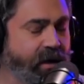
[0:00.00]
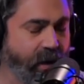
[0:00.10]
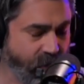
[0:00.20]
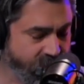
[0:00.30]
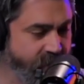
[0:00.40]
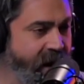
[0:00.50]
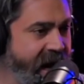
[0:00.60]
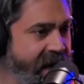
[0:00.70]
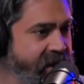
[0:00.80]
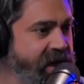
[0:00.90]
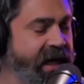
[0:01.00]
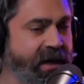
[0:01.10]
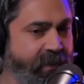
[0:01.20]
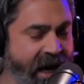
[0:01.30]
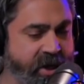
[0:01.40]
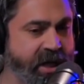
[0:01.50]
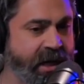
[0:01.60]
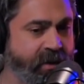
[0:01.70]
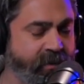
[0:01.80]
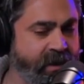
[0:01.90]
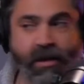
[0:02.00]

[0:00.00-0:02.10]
close your eyes and imagine him